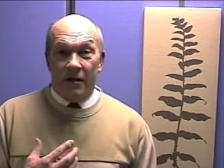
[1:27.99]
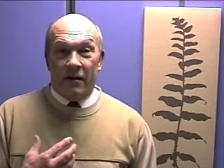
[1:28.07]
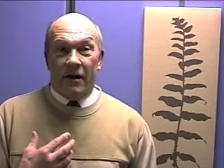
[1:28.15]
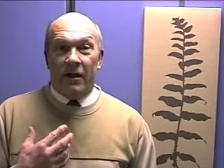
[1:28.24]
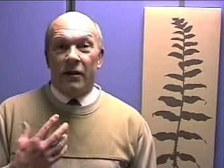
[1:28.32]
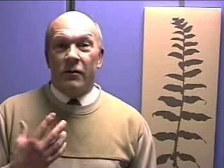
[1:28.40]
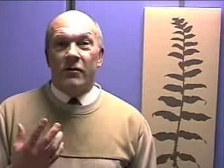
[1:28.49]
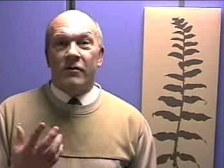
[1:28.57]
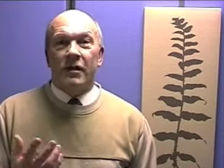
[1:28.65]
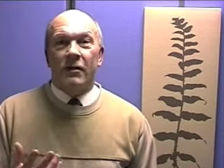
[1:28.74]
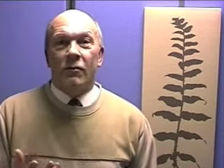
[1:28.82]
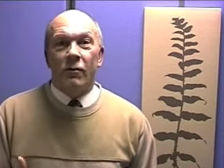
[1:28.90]
they're
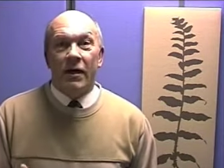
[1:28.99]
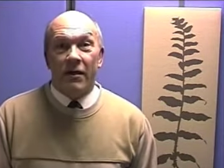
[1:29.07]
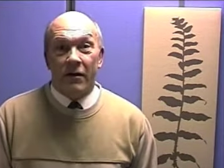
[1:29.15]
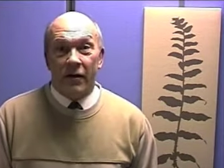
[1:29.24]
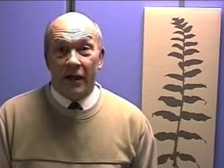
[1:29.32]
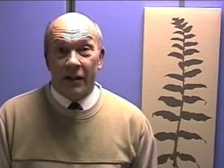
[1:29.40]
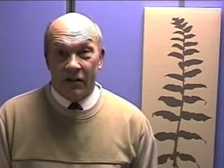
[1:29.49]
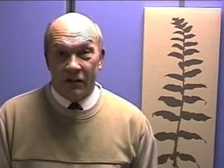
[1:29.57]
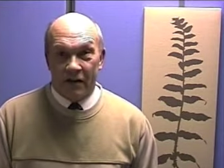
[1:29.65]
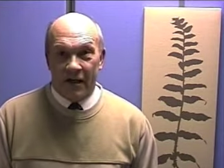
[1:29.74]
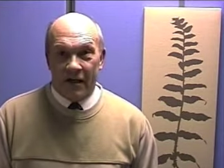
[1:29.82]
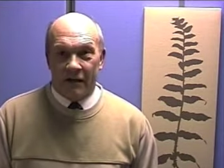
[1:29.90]
noticing where their eye
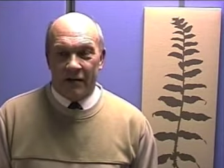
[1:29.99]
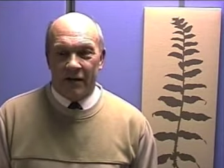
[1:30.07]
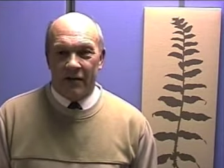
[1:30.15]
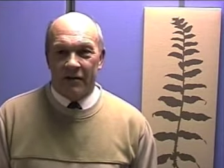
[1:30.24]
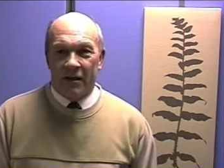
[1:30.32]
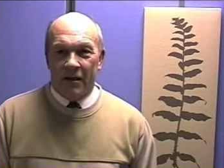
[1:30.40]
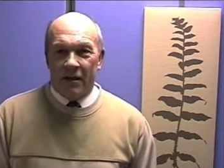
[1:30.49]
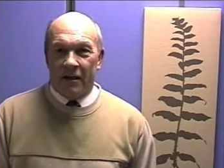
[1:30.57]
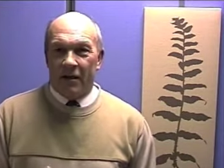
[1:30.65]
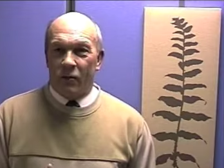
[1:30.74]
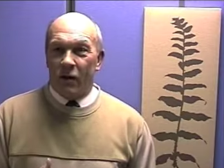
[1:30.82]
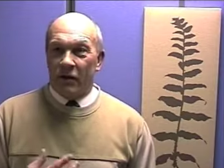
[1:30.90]
contact is,
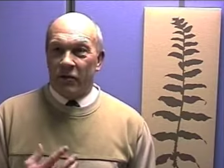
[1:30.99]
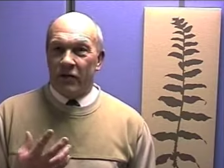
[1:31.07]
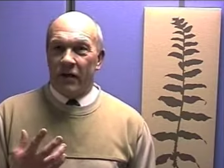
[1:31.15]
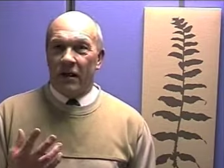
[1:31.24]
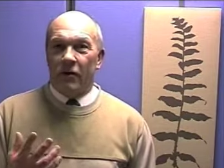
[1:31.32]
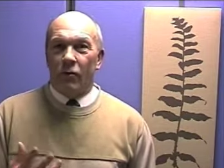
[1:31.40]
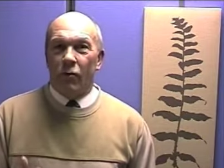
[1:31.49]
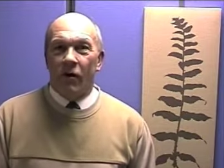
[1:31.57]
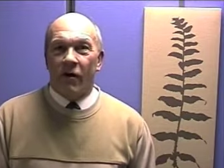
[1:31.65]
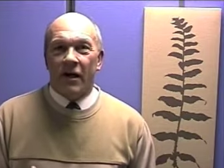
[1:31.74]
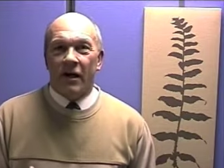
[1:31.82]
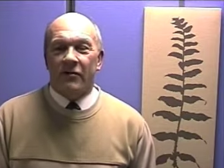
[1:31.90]
they're wondering
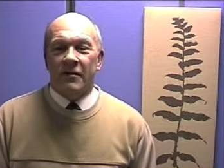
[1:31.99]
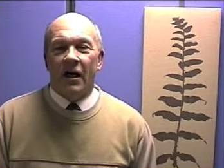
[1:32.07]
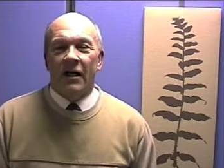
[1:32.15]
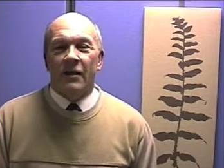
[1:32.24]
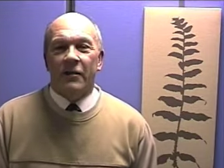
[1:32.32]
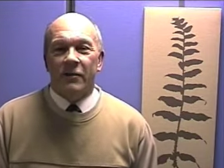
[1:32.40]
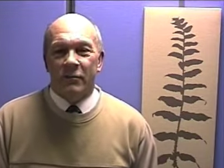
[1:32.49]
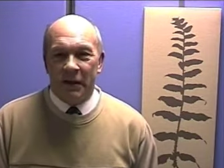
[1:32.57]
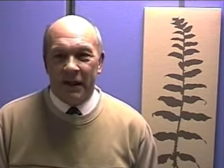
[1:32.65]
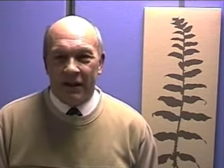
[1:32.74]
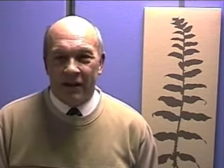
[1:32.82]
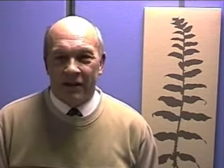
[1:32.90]
what that silence
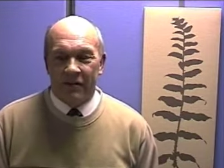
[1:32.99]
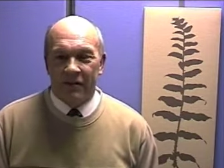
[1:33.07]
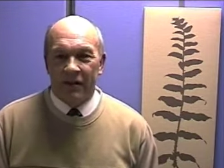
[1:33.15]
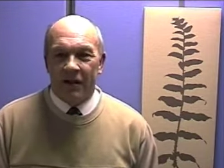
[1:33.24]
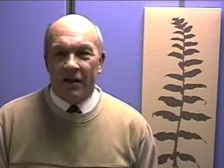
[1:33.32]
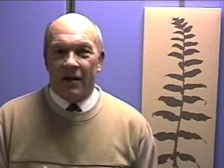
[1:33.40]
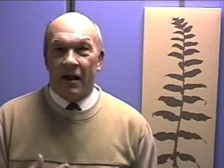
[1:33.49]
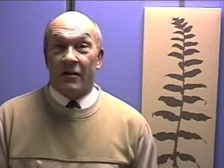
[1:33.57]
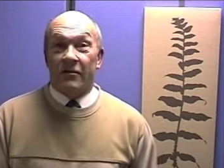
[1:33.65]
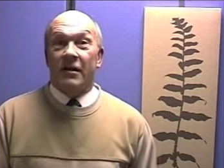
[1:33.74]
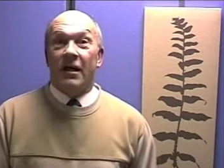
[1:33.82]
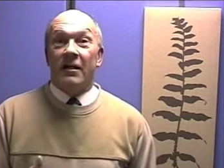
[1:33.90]
means.
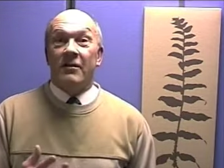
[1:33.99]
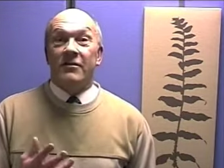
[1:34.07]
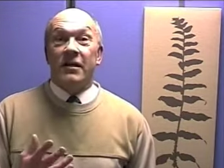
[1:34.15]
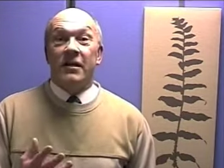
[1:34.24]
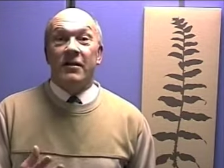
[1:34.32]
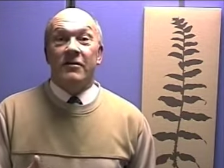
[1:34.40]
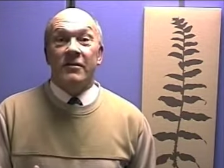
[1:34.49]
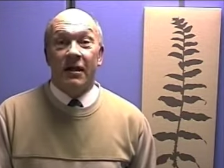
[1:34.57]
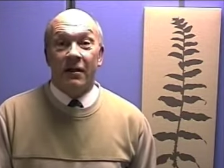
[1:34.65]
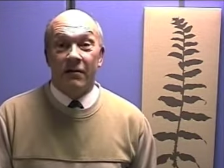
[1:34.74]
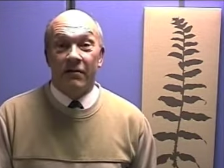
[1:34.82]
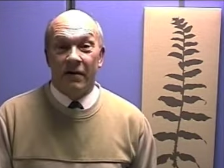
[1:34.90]
That silence in
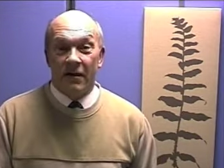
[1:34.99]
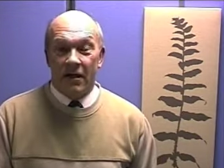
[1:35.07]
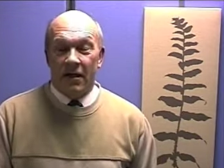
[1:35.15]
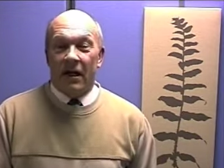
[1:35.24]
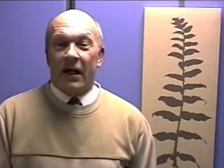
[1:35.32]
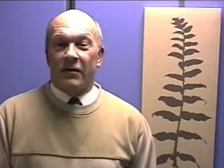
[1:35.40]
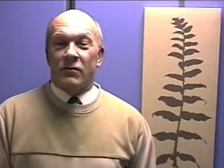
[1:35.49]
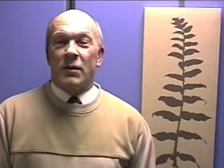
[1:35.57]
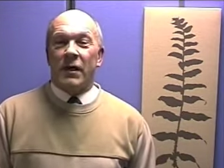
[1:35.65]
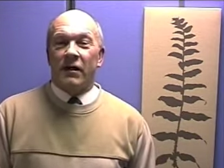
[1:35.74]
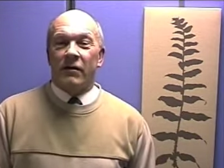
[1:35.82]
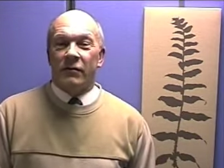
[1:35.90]
itself has a
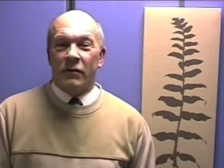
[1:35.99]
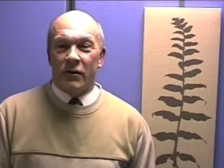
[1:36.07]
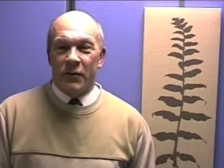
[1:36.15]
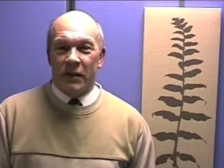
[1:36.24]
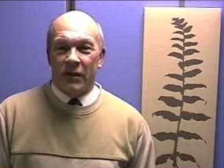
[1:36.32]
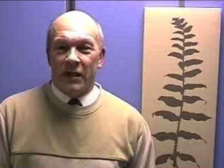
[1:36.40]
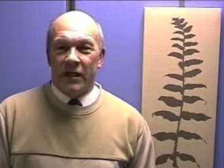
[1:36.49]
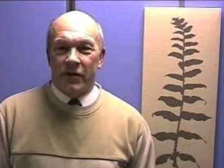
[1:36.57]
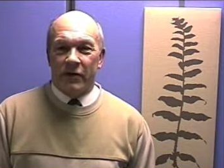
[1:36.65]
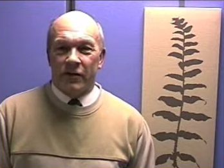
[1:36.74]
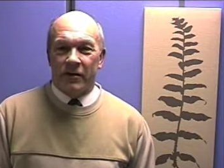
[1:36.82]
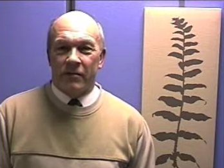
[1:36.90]
powerful
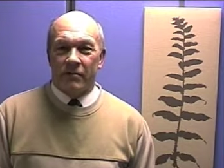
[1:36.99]
communication.